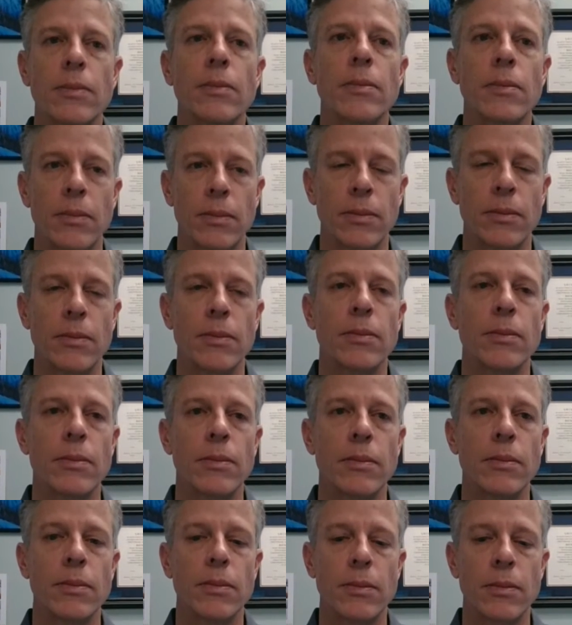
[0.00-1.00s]

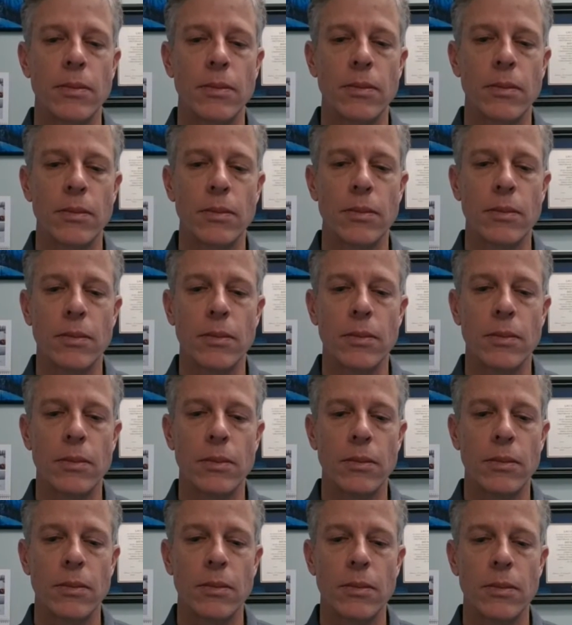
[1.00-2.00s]

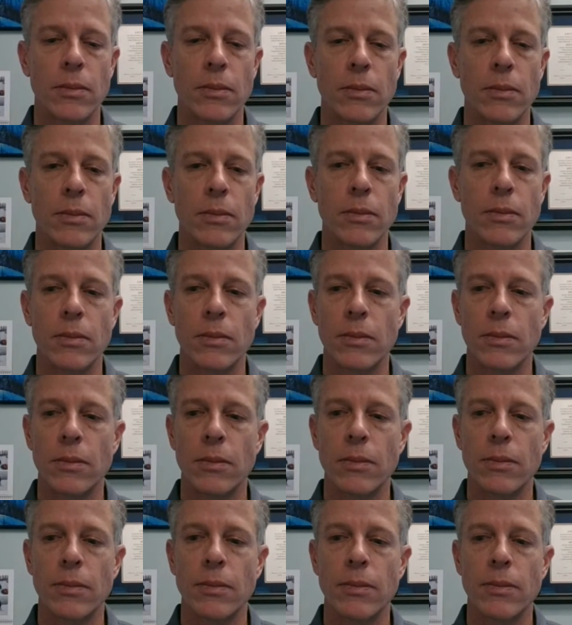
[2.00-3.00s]

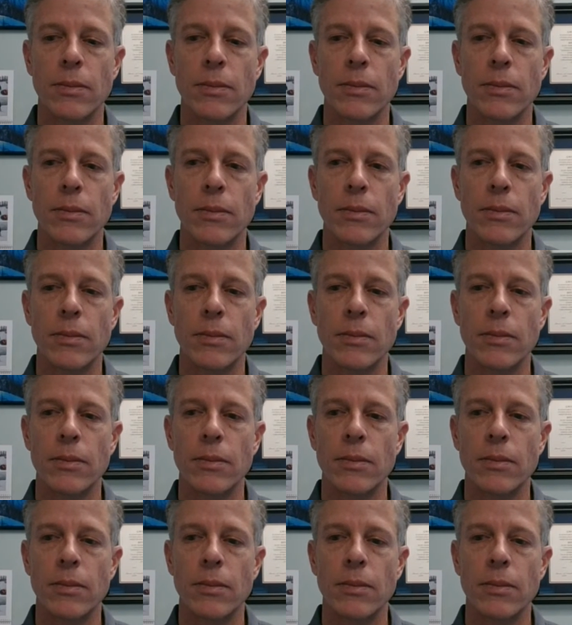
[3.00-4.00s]

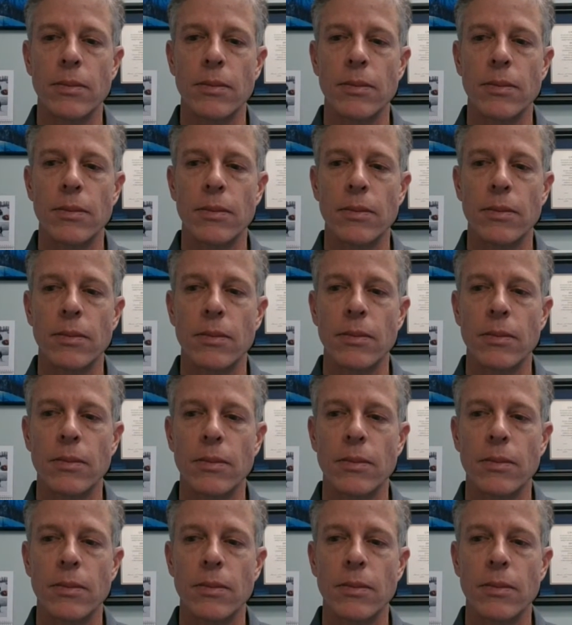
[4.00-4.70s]
This person isn't speaking.